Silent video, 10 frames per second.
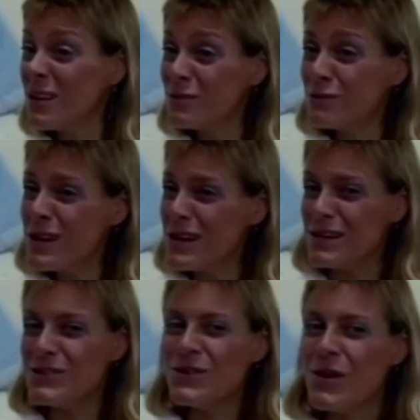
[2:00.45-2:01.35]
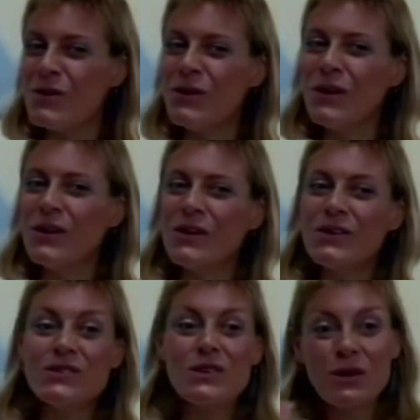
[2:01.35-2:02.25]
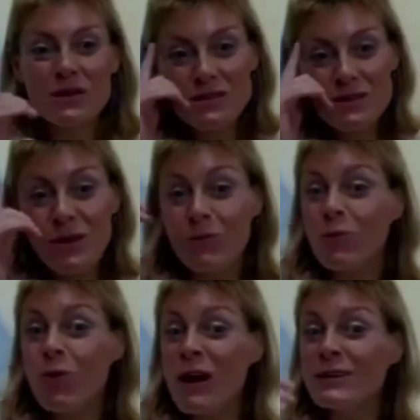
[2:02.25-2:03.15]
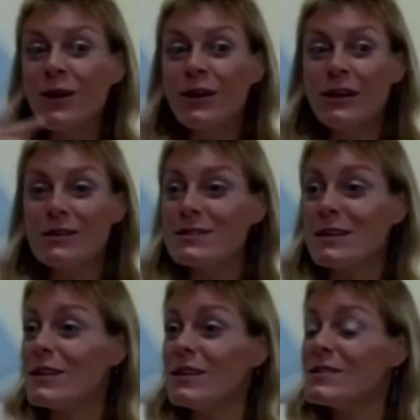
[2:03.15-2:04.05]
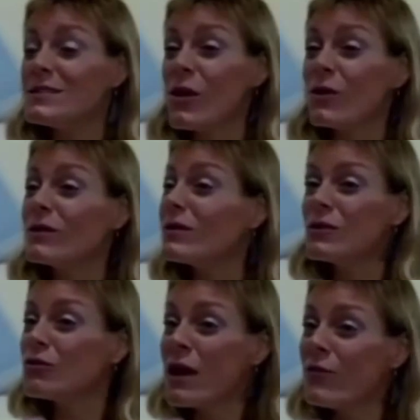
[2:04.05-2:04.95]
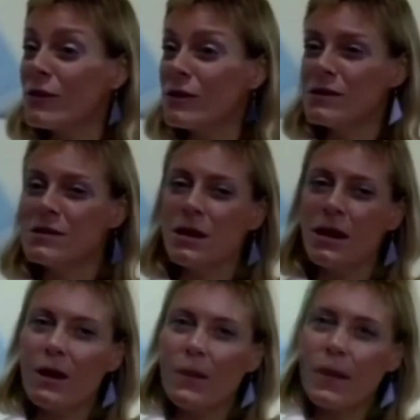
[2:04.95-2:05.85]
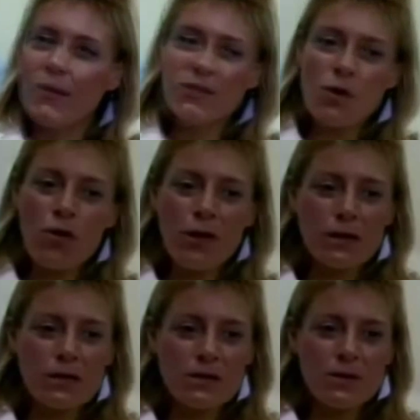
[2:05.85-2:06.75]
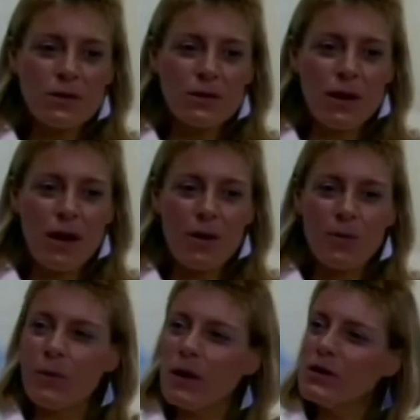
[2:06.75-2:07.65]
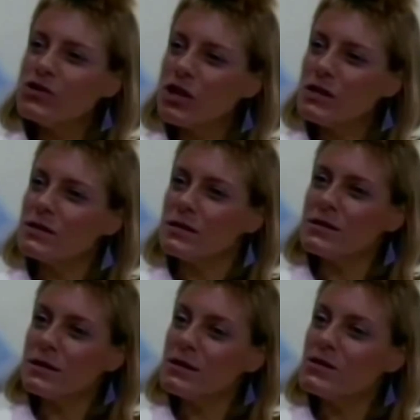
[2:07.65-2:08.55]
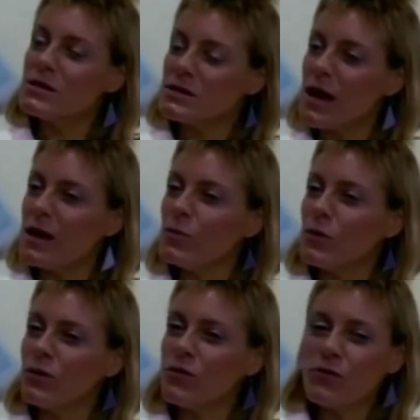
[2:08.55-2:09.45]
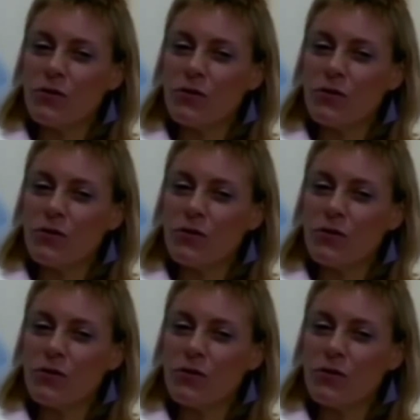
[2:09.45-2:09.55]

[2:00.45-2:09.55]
read, you know. So it's, you know, mguan koi de si, it's not relevant. And I saw that Jesus and his disciples